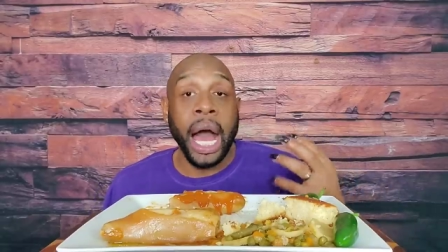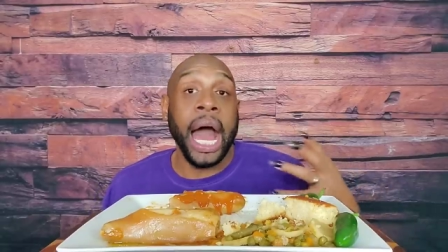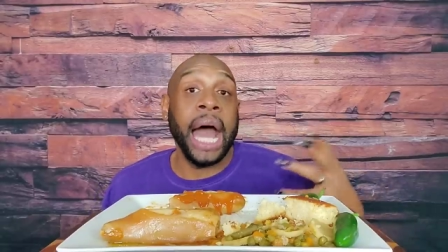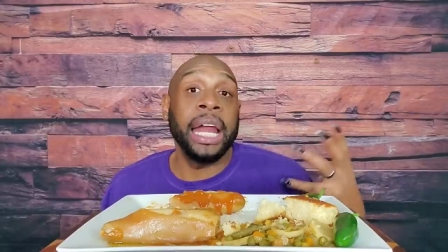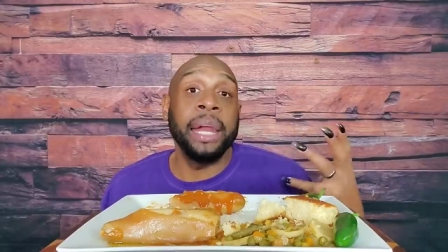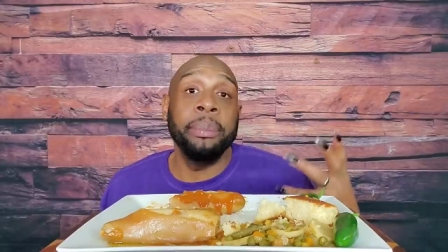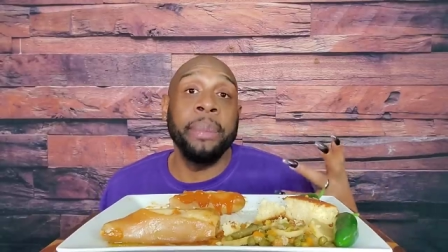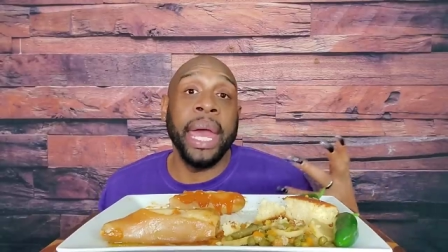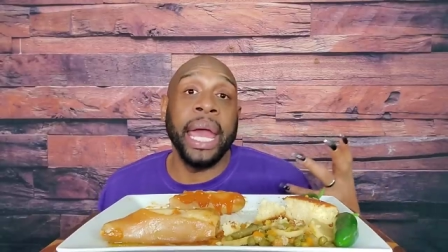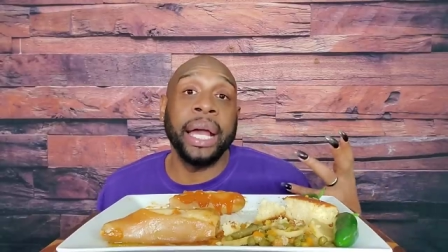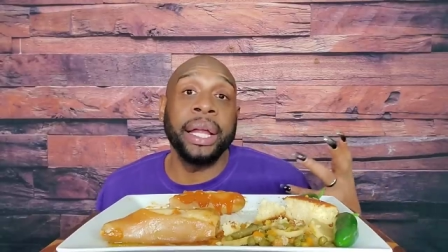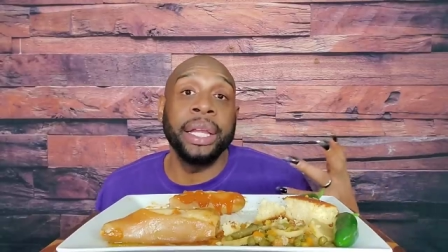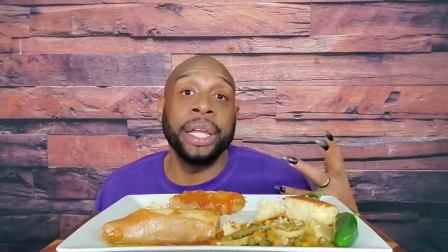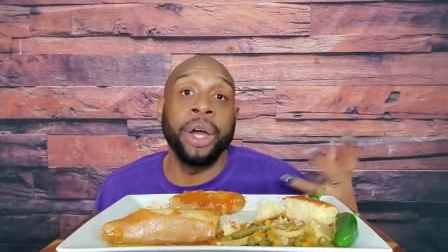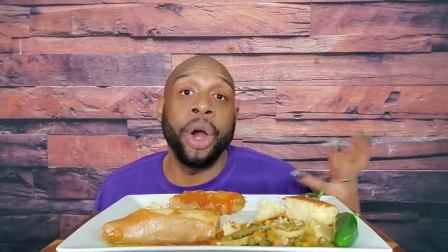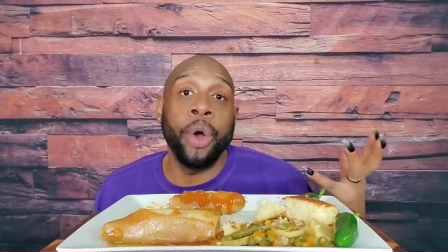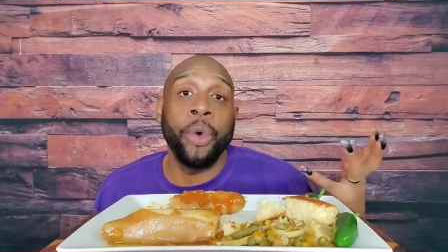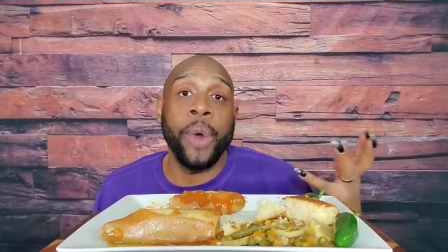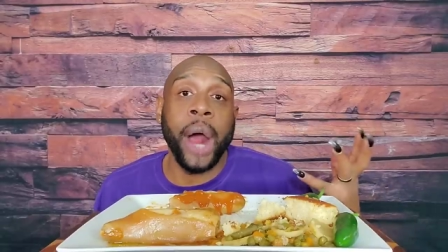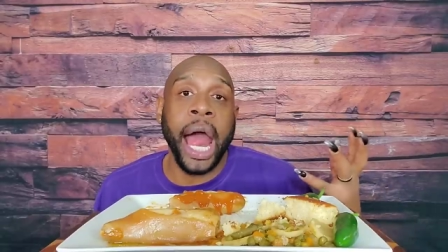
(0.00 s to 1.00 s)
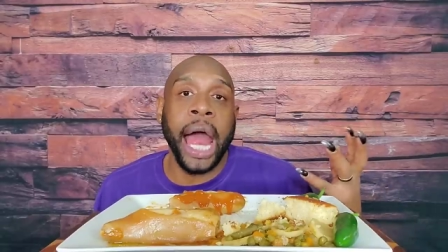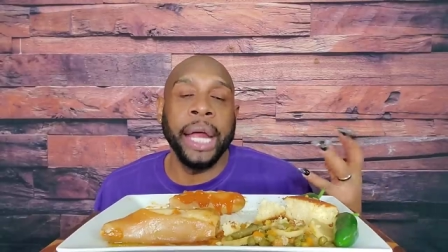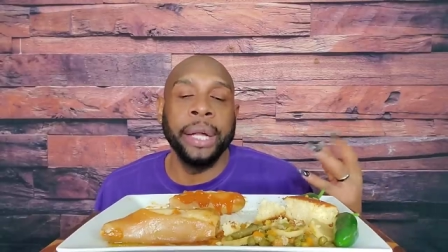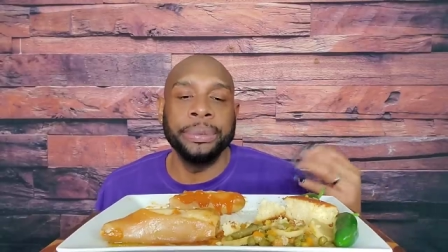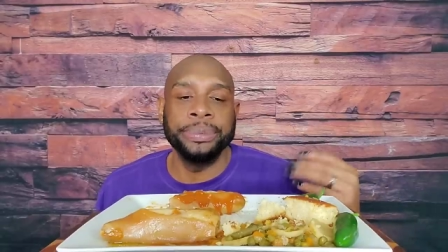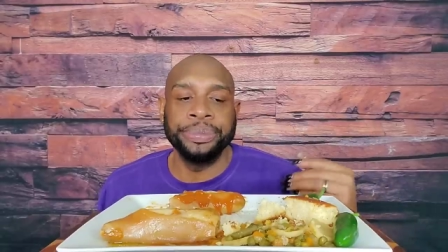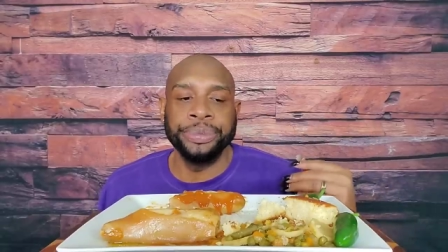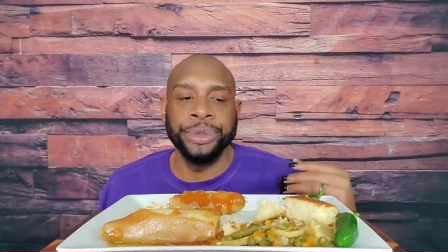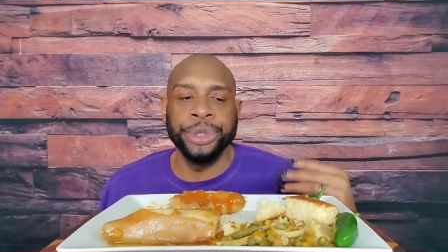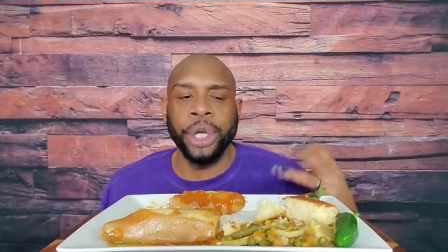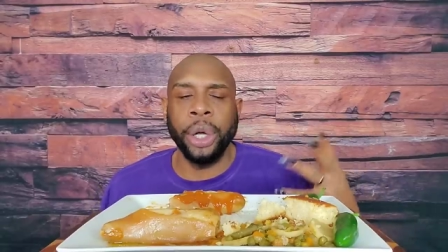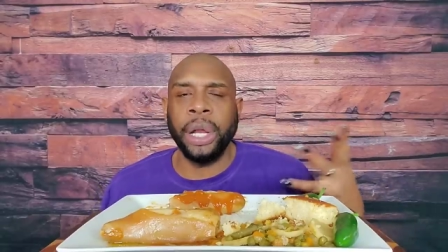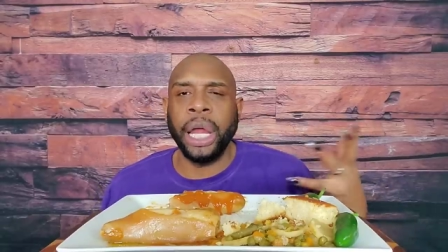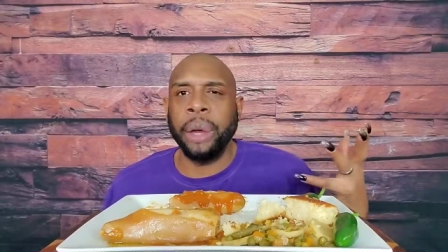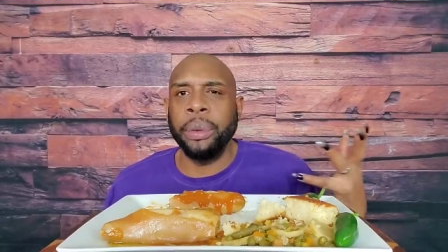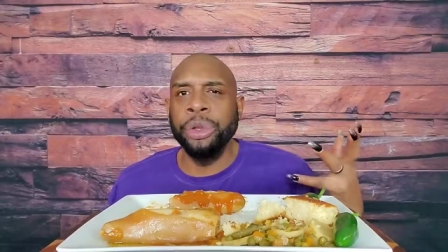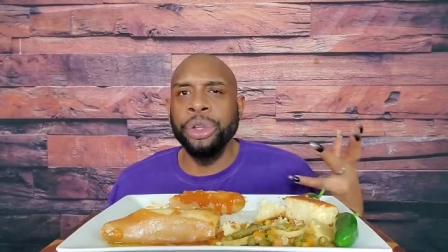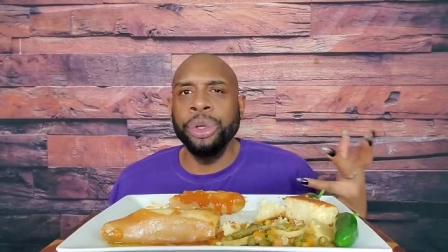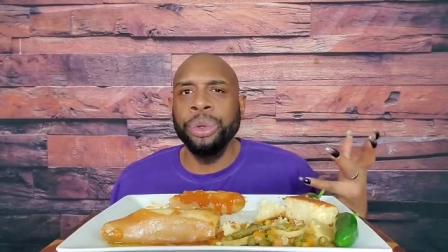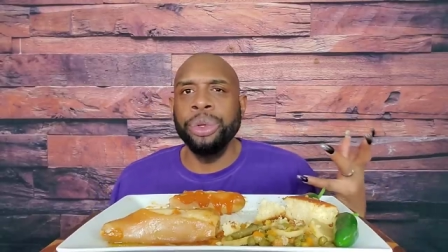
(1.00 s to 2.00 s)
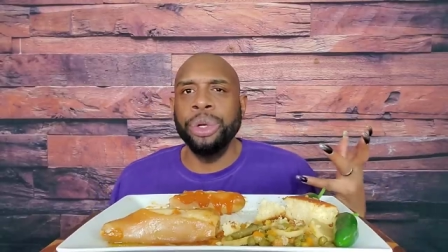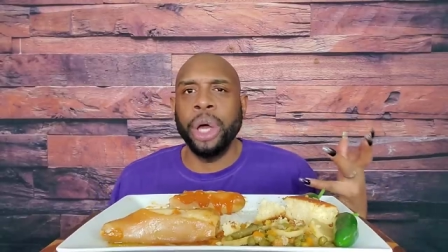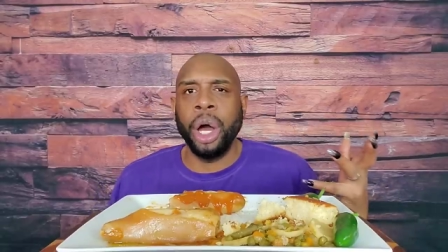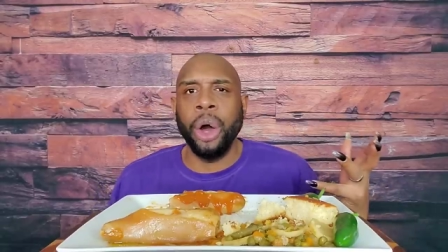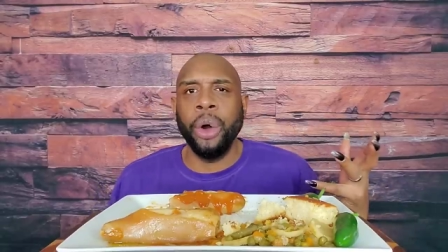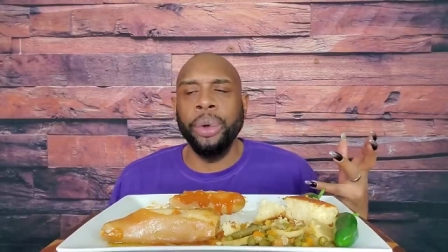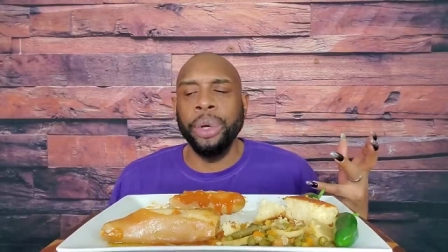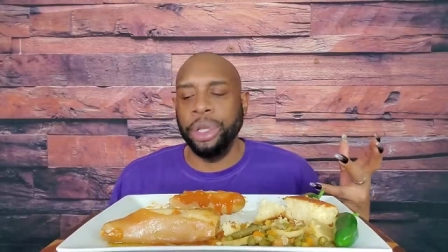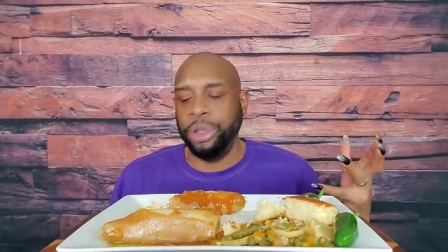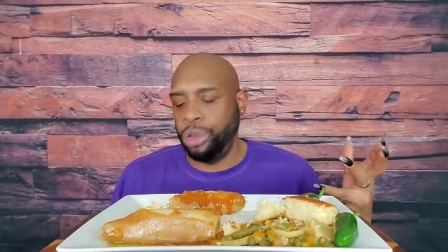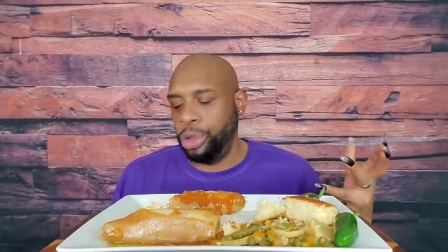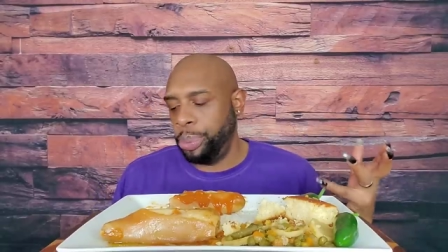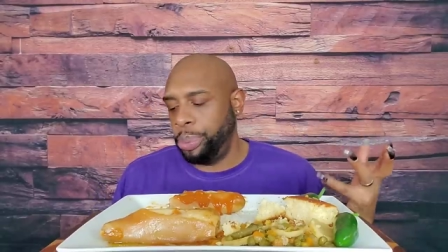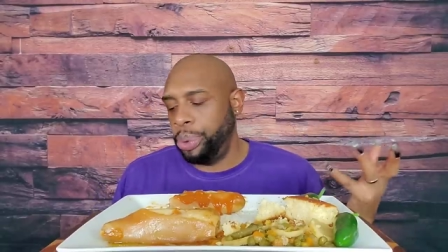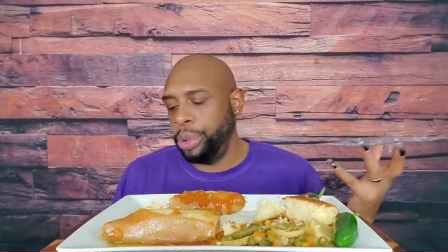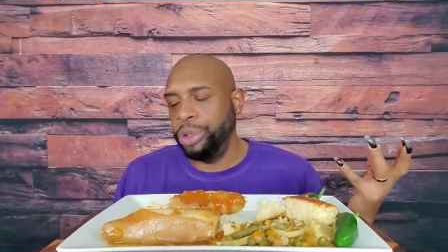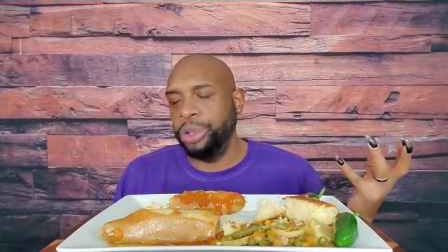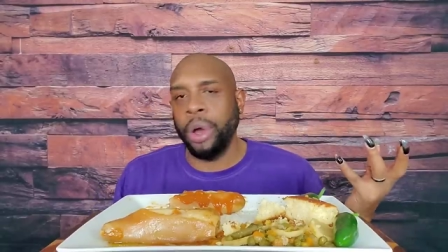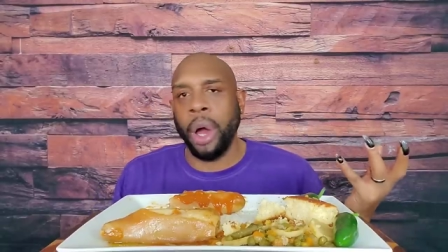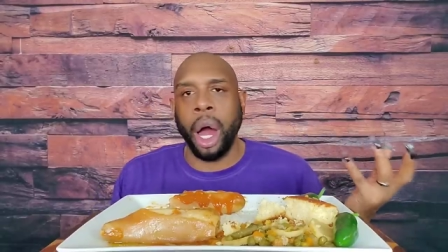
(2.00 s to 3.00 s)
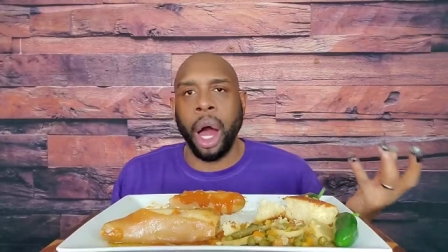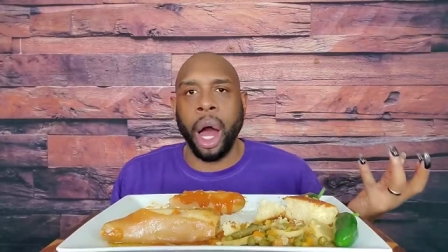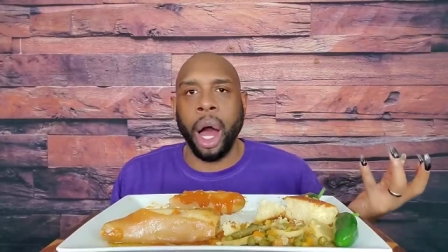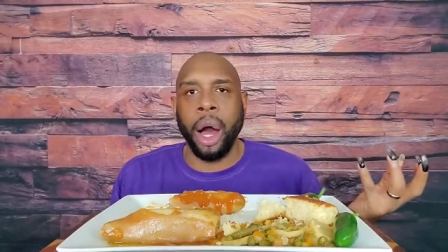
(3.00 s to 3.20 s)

automatically go right. You know, like when you know that you're putting your